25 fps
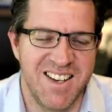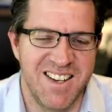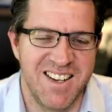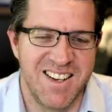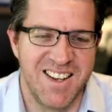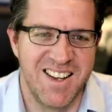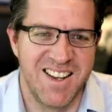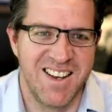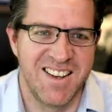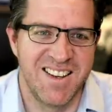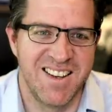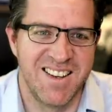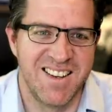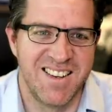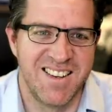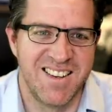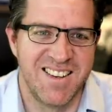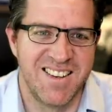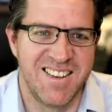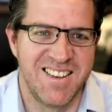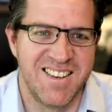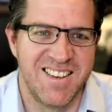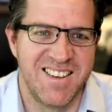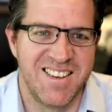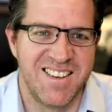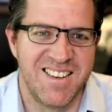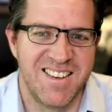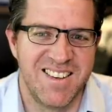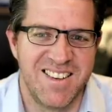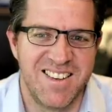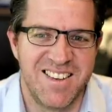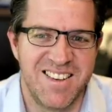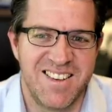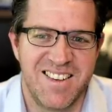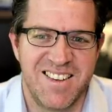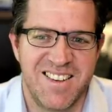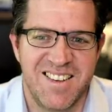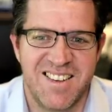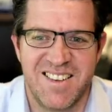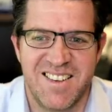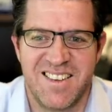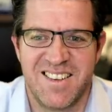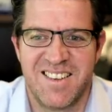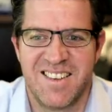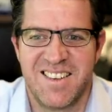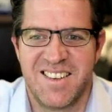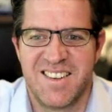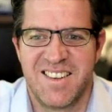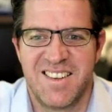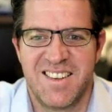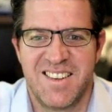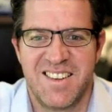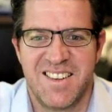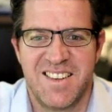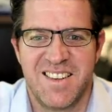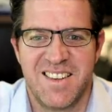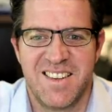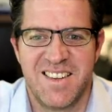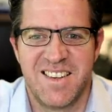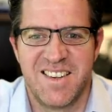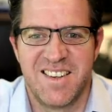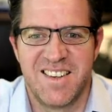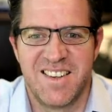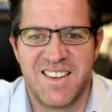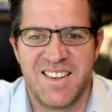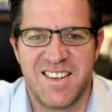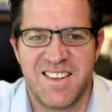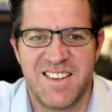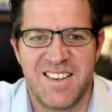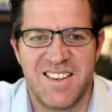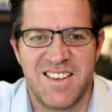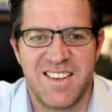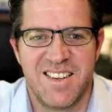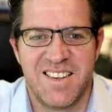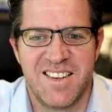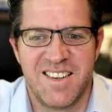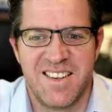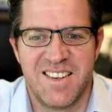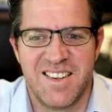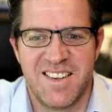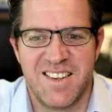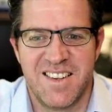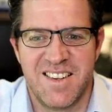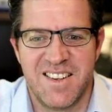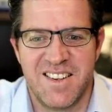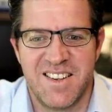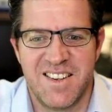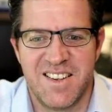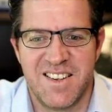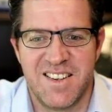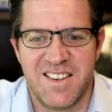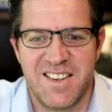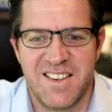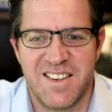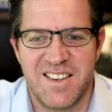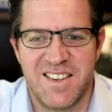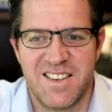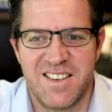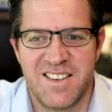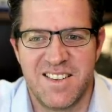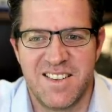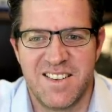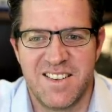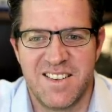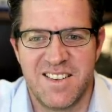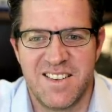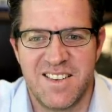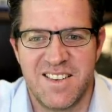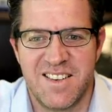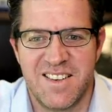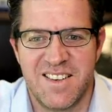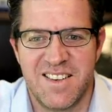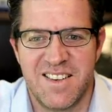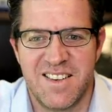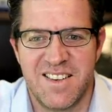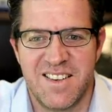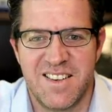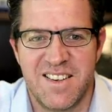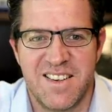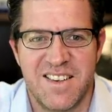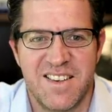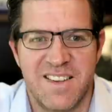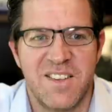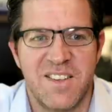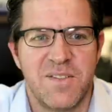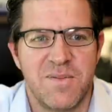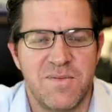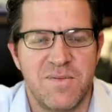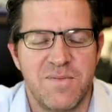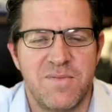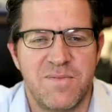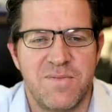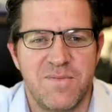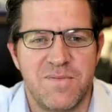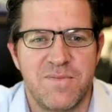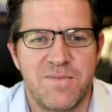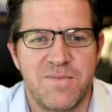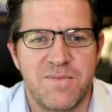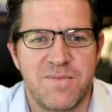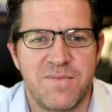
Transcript: (not speaking)